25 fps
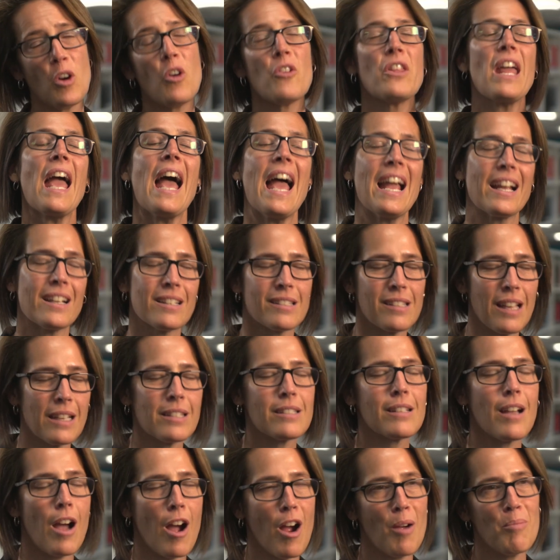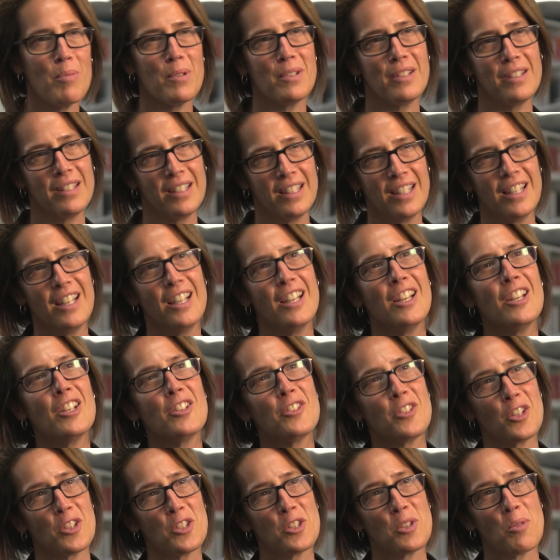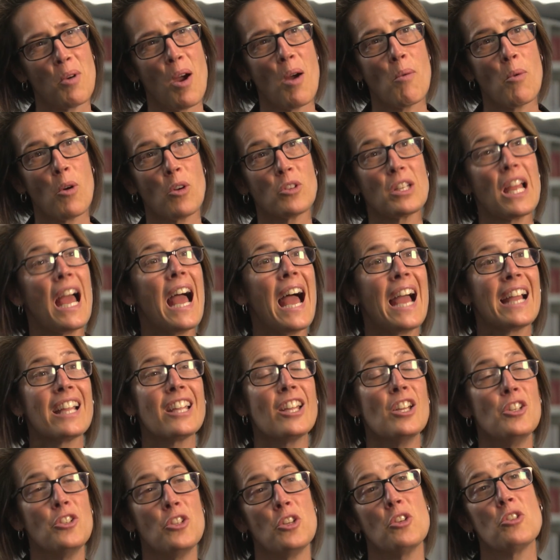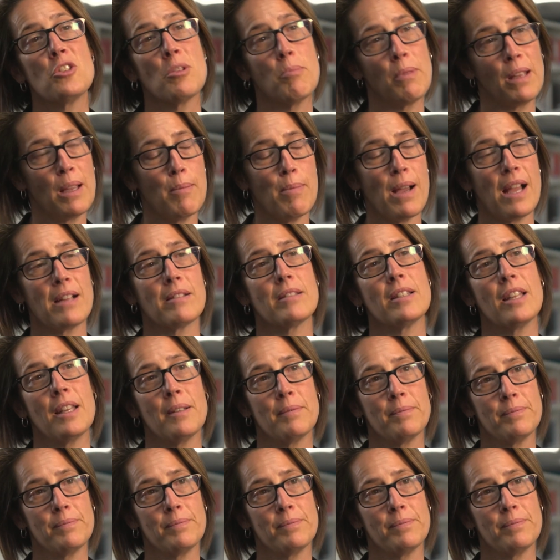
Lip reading: what excess carbon does to our world, and can do something about it.